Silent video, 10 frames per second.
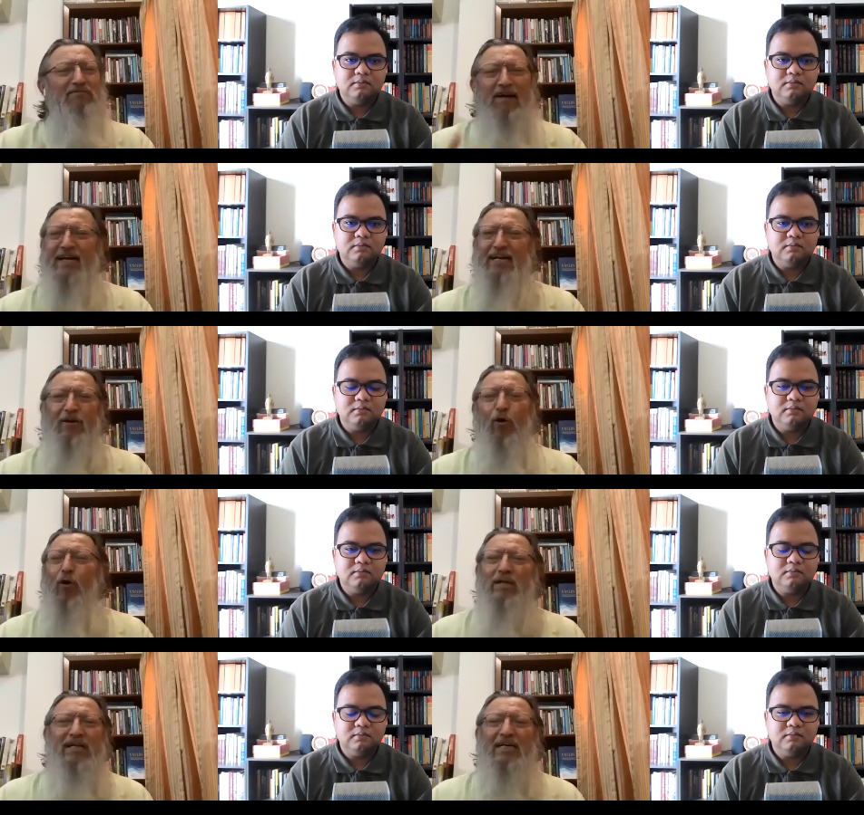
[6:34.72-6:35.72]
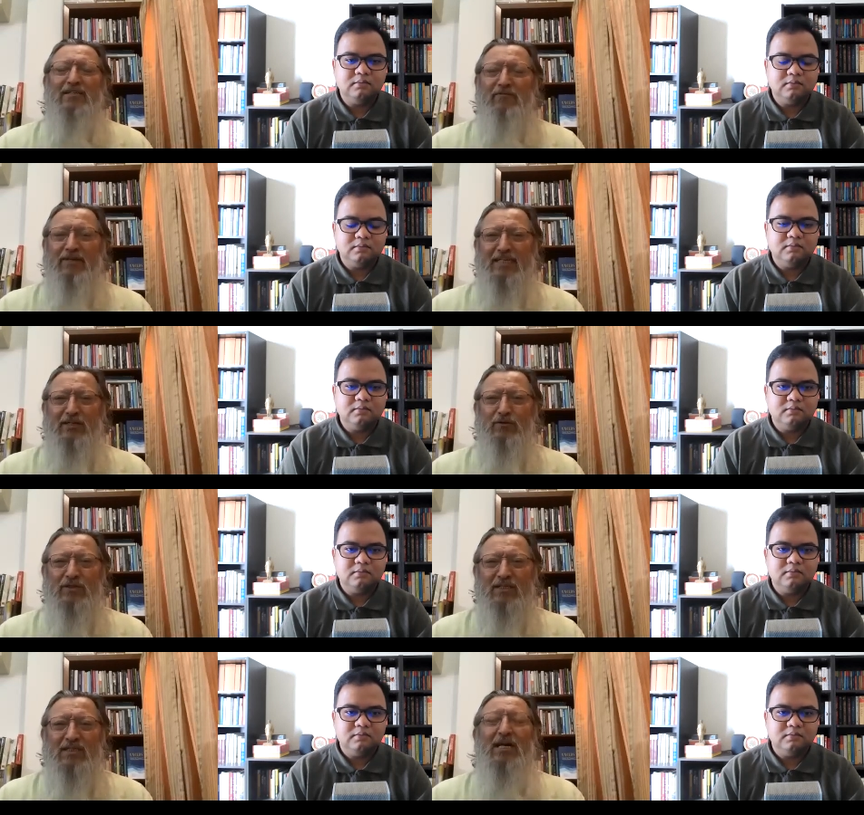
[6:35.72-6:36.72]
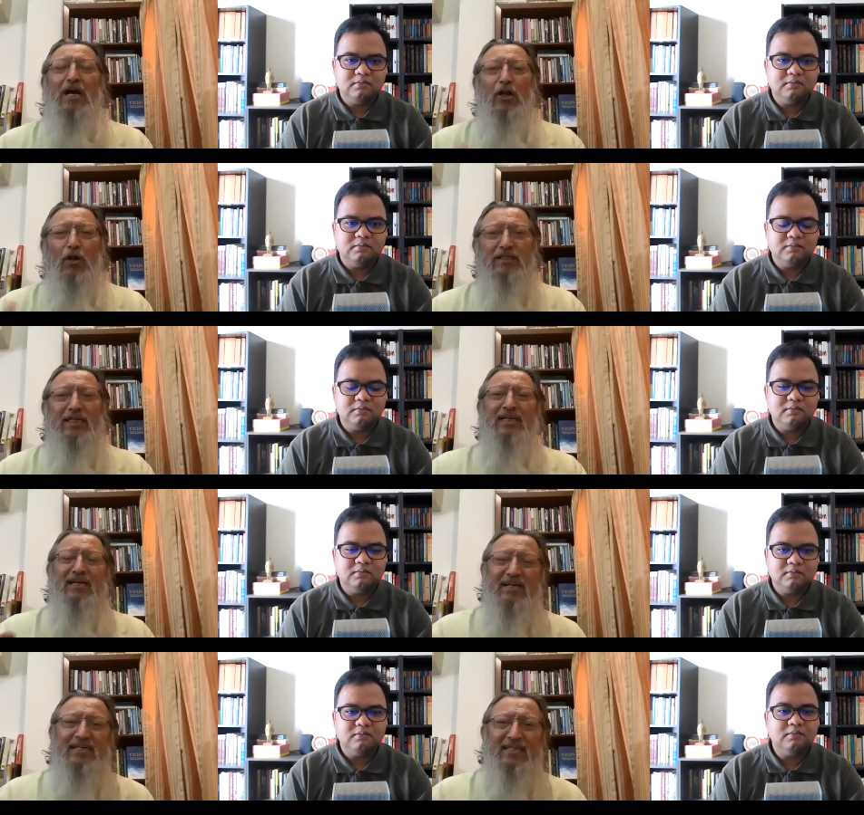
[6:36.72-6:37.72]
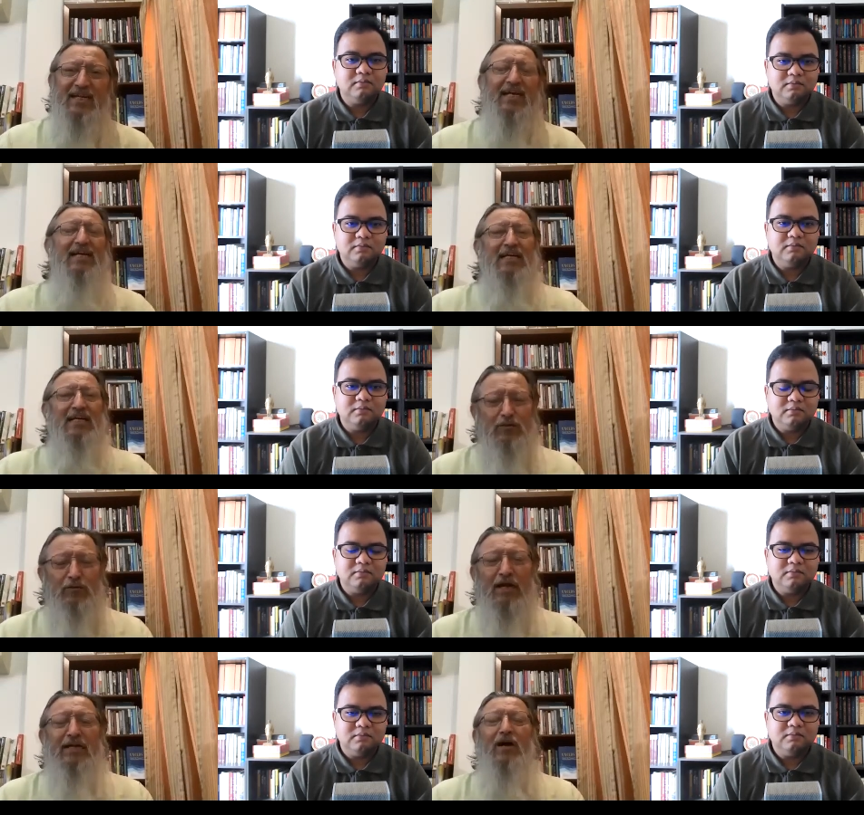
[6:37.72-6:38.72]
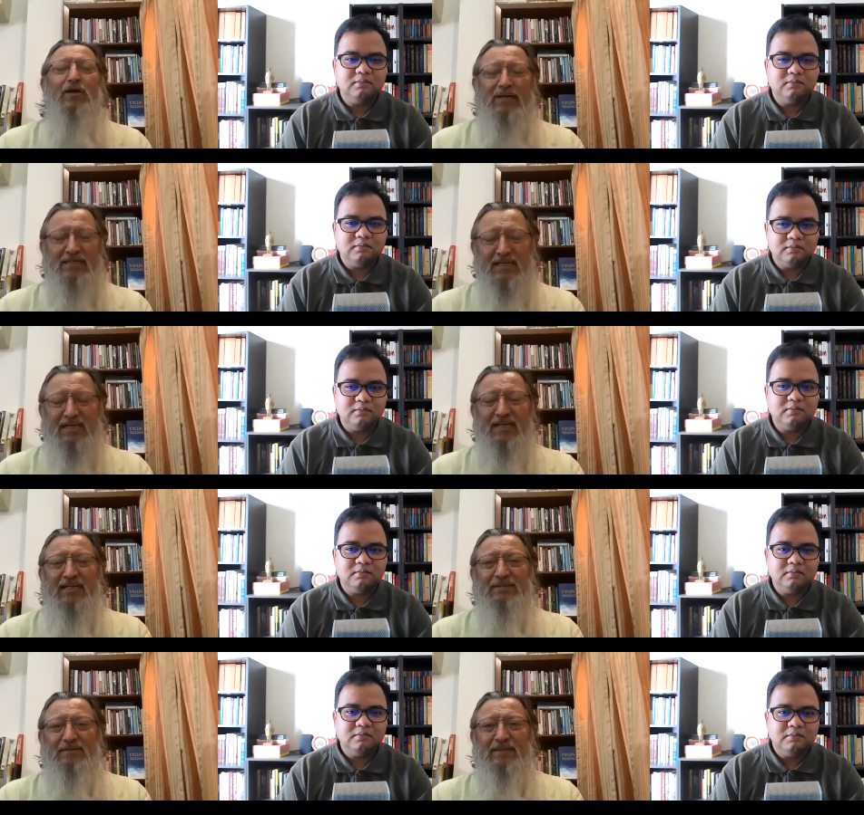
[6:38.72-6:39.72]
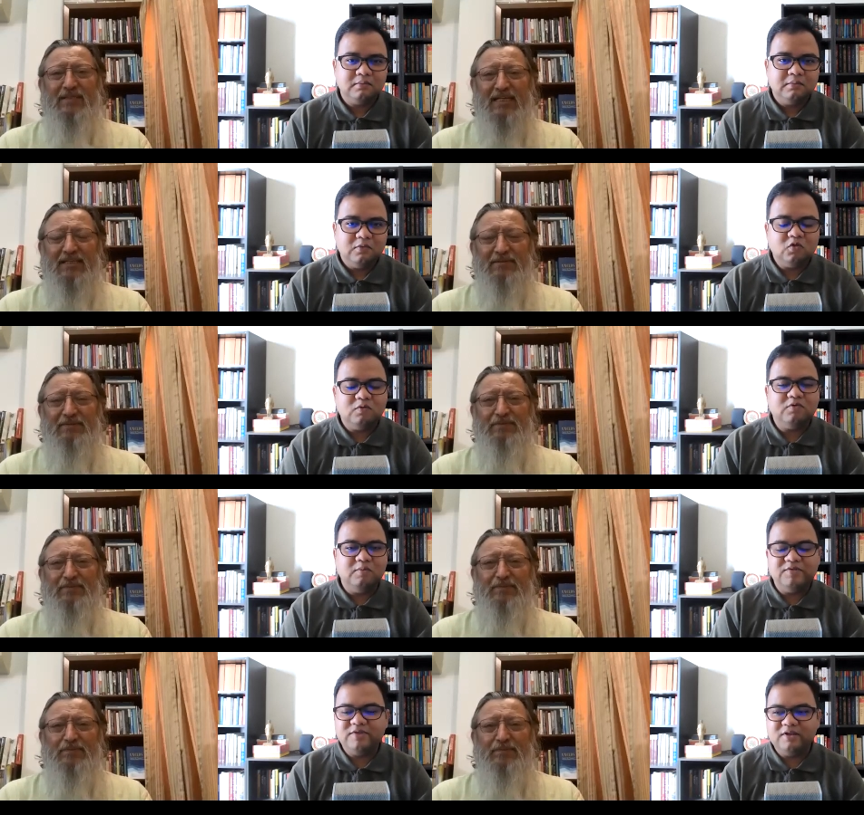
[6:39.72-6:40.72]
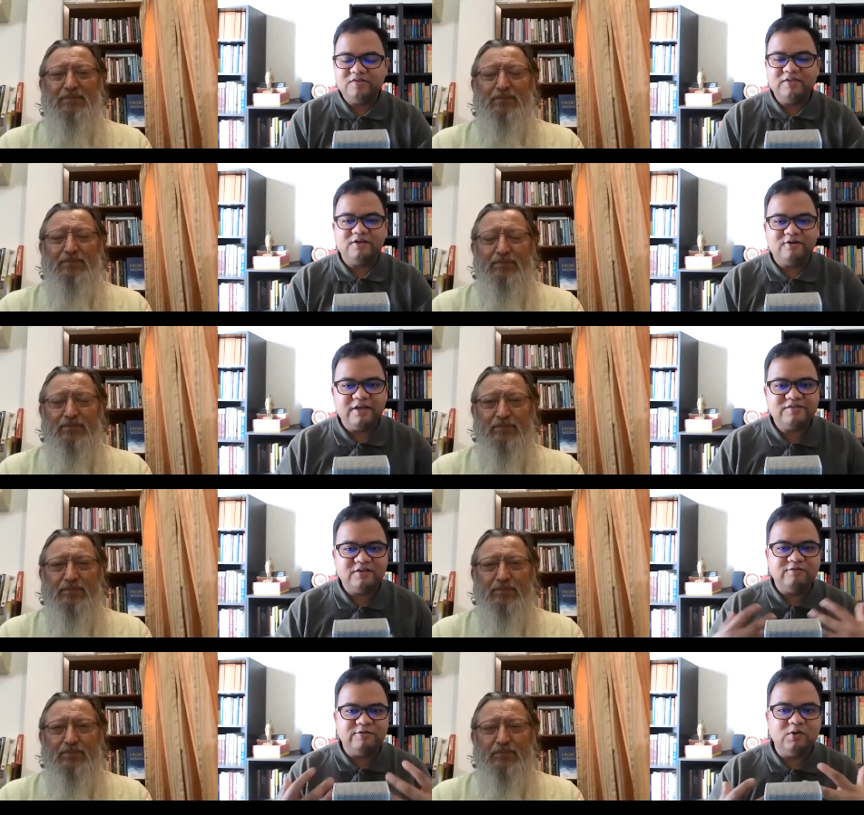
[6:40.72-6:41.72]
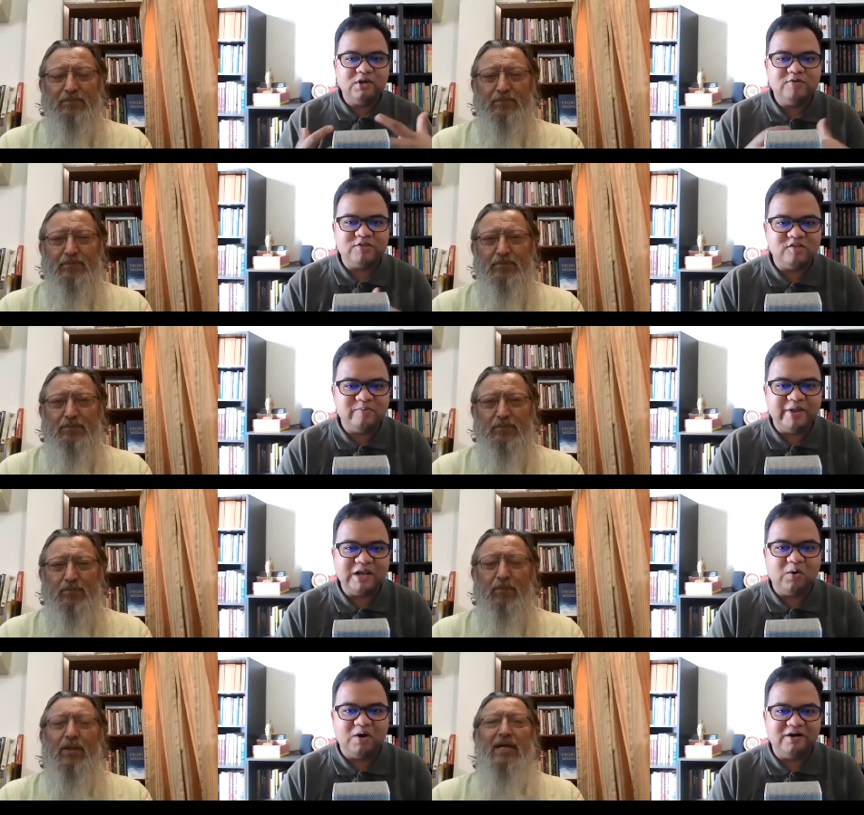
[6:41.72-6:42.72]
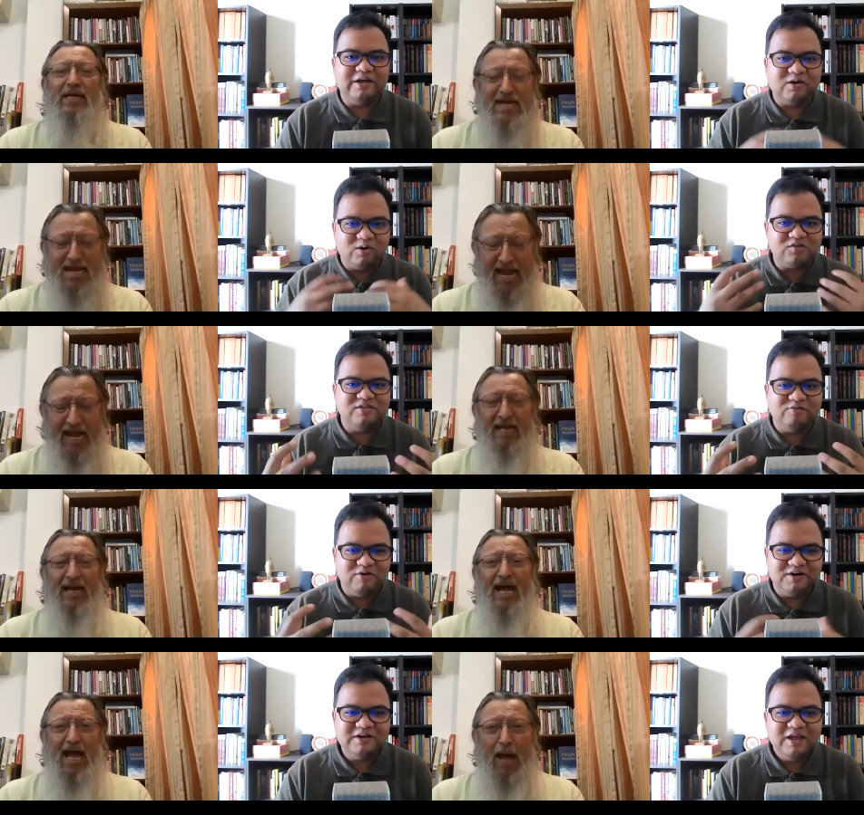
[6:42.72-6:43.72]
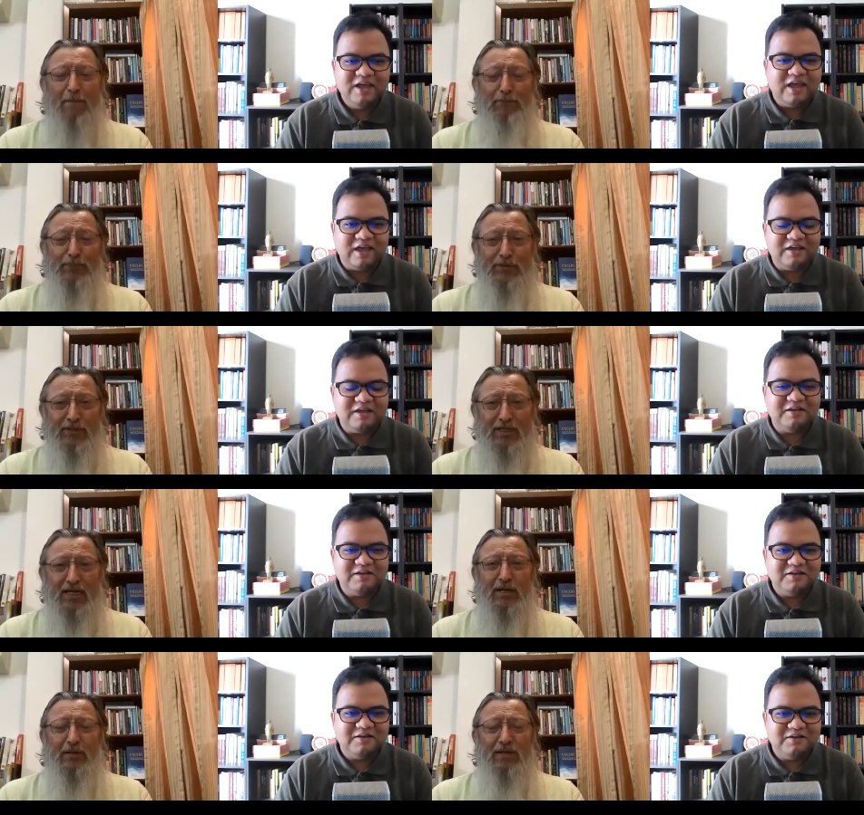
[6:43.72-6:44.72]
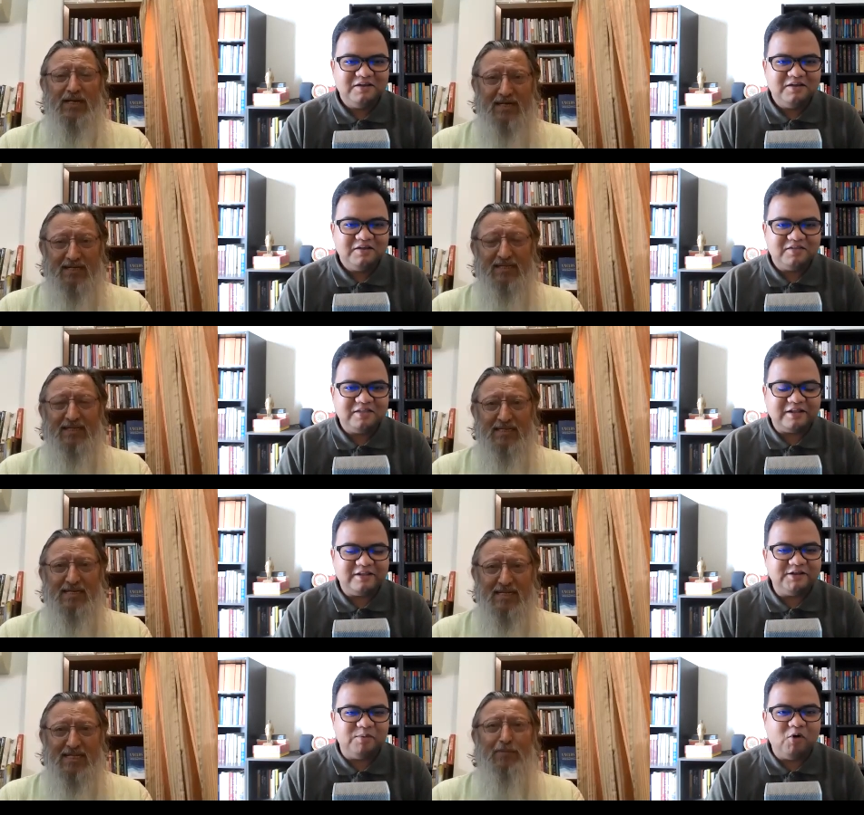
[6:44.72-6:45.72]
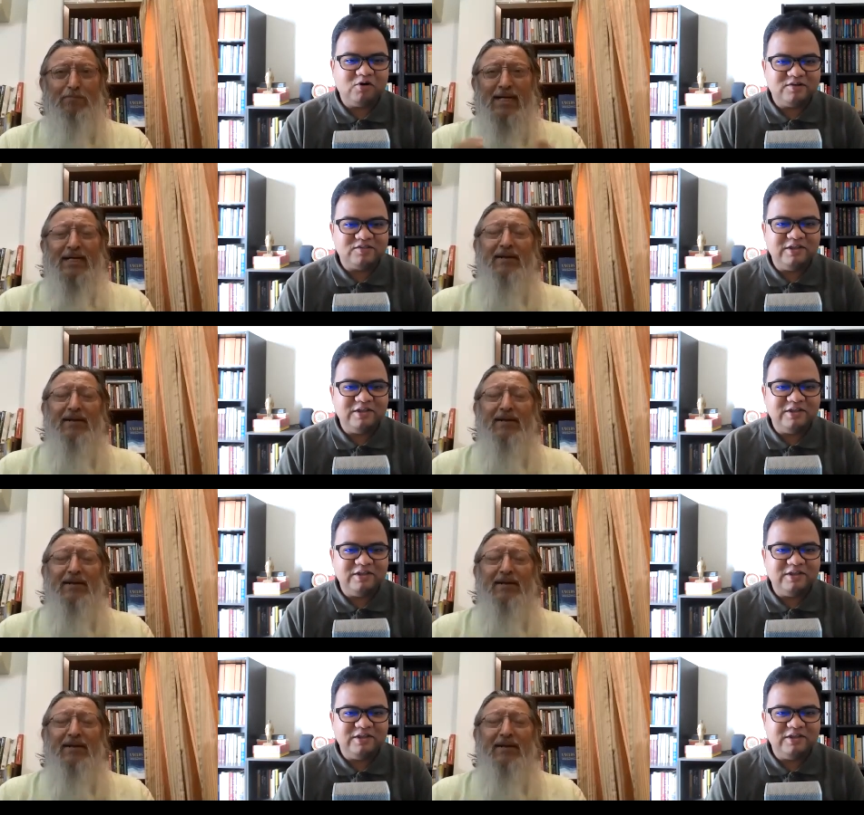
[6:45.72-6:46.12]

Speaker 1: and finding all kinds of excuses, logic, reasoning to run down, basically. Yes.
Speaker 2: So basically, it's their rage and fury which is being now heard across yeah, the world.
Speaker 1: Absolutely.
Speaker 2: That the complete